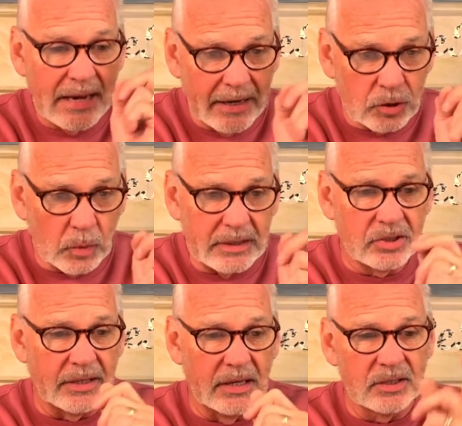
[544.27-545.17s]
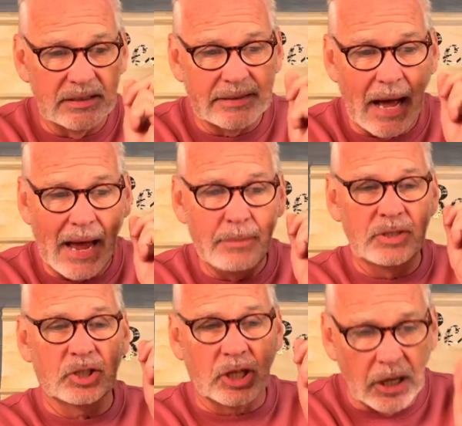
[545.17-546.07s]
here's what he says. "A time
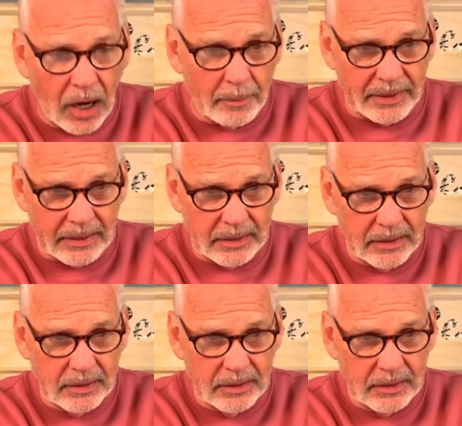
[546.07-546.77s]
is coming,